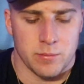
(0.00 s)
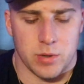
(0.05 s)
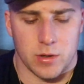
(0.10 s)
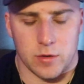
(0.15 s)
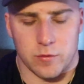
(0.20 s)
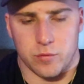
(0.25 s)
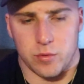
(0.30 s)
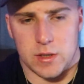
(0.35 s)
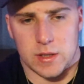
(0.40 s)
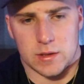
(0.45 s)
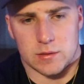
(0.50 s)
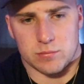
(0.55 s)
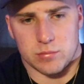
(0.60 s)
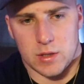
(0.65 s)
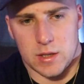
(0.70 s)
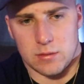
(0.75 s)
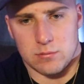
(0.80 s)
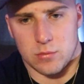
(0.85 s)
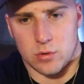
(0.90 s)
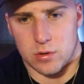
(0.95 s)
But if we can
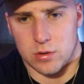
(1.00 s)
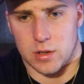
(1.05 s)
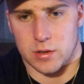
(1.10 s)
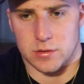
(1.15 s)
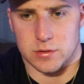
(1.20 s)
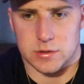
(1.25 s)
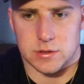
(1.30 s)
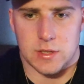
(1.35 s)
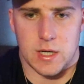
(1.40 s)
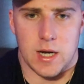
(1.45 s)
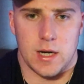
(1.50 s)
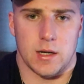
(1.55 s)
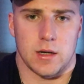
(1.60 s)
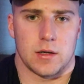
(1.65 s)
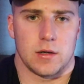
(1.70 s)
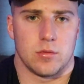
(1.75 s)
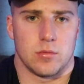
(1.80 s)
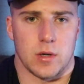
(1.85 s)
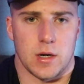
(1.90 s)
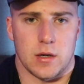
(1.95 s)
bring more
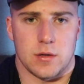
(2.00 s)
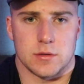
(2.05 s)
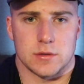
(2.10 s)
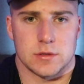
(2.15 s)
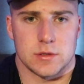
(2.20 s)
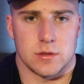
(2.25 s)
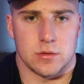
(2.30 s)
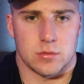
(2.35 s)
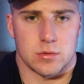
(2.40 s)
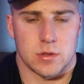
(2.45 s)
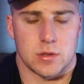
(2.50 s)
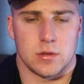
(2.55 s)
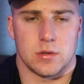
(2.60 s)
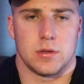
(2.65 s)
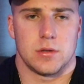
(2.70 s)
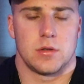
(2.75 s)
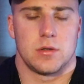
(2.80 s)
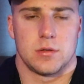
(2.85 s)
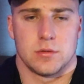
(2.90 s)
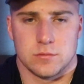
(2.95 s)
understanding and awareness to the
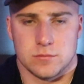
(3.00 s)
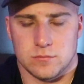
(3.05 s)
world,